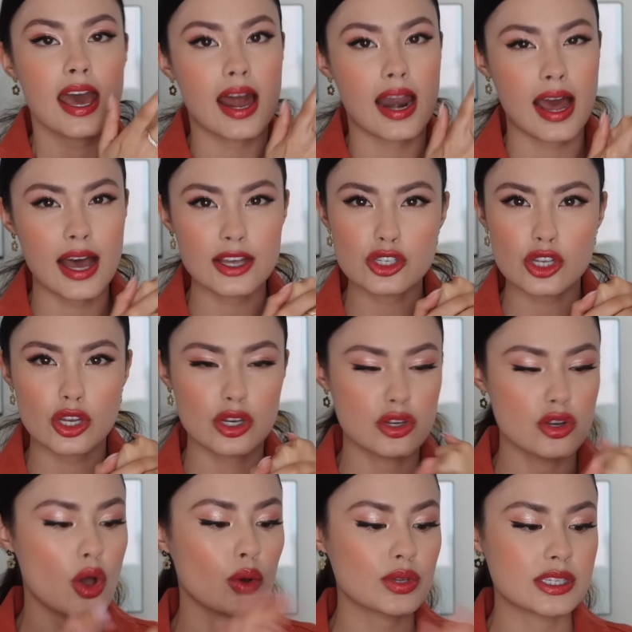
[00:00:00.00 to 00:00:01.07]
and it has
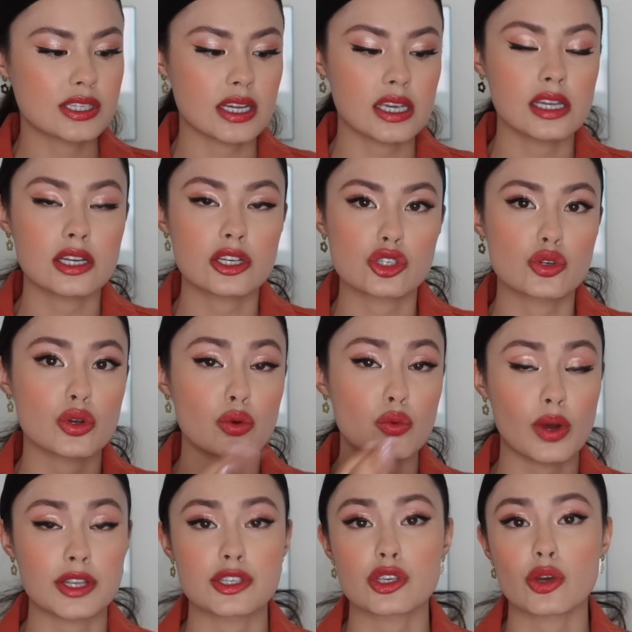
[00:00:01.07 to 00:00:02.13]
no stickiness to it
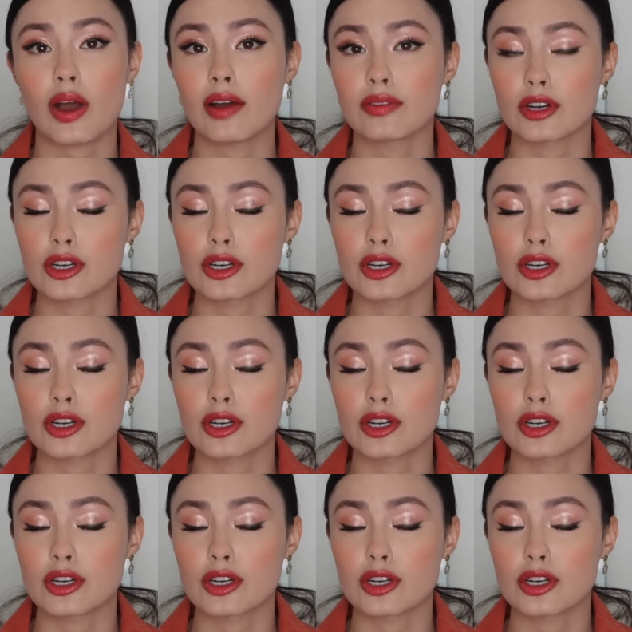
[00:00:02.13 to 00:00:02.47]
whatsoever.